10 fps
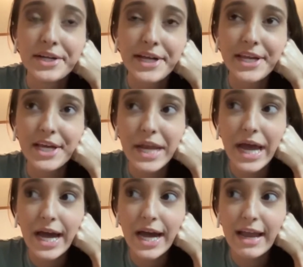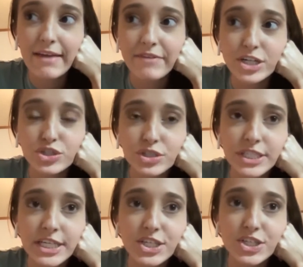and I virtually
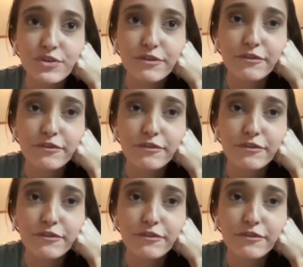teach